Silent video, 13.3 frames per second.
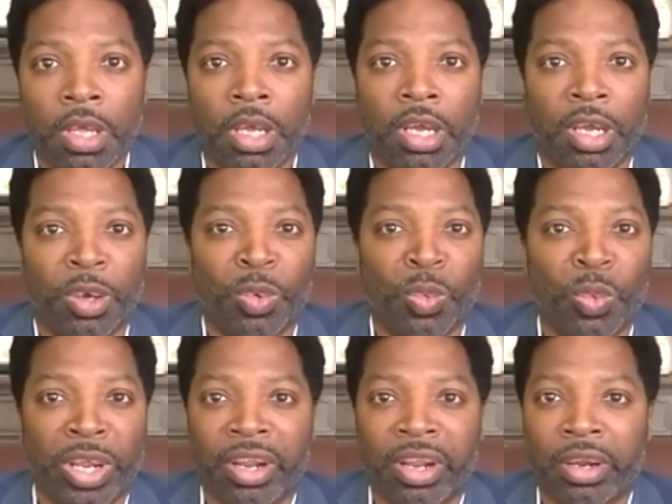uh,
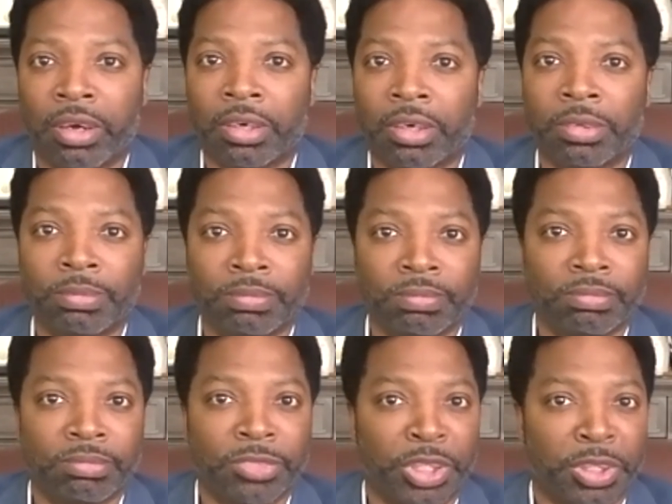where
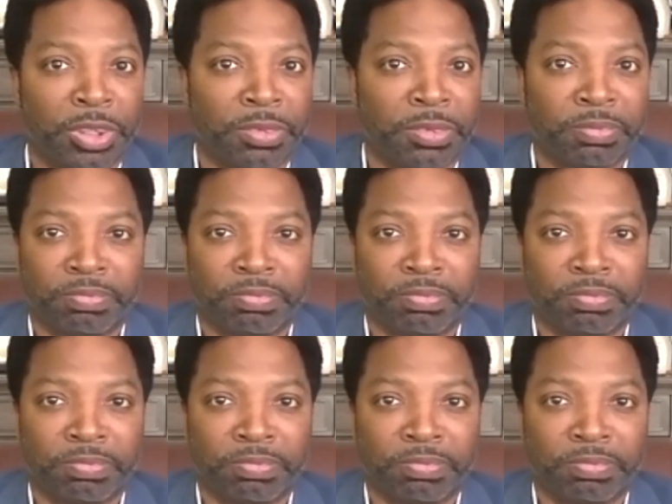you know